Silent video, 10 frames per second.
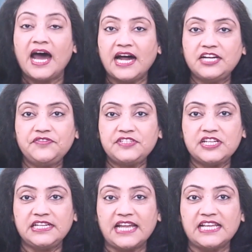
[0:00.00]
Artificial
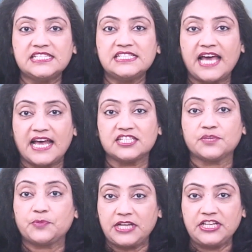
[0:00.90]
intelligence has the
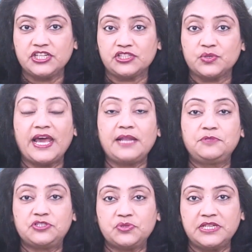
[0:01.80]
potential to help
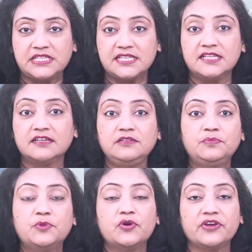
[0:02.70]
students learn
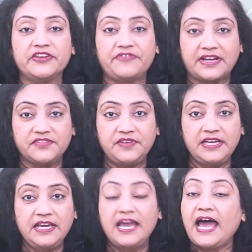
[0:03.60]
more
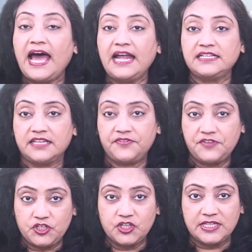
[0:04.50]
effectively and
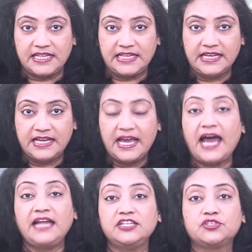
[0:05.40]
efficiently,
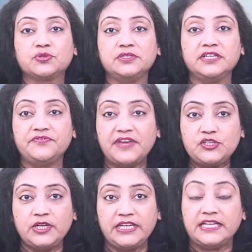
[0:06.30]
and it could
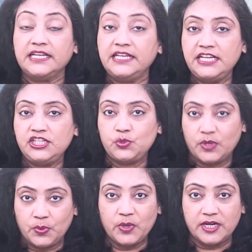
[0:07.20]
eventually lead to
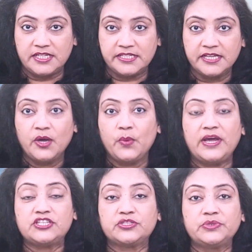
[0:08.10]
a world
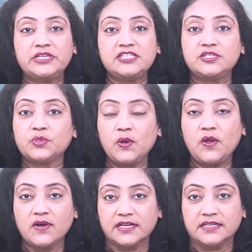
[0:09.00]
where students no
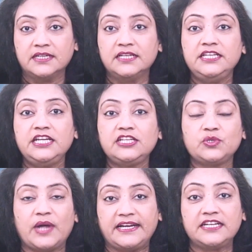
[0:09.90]
longer need
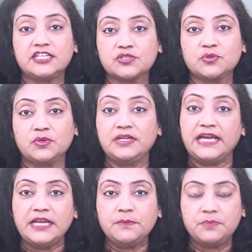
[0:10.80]
to attend school
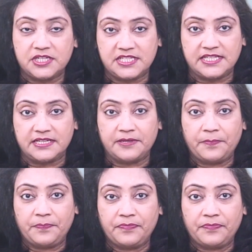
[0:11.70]
in person.